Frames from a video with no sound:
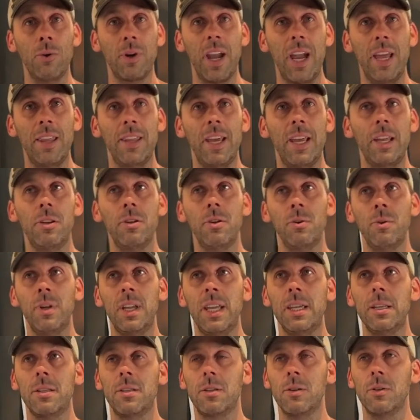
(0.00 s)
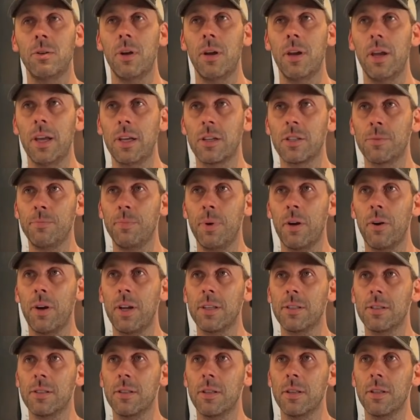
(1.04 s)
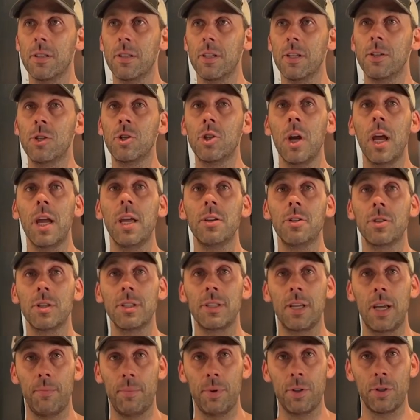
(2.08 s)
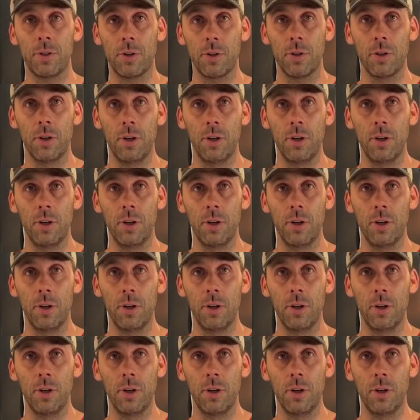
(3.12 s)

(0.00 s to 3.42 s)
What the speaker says: and they do need to experience the change in temperature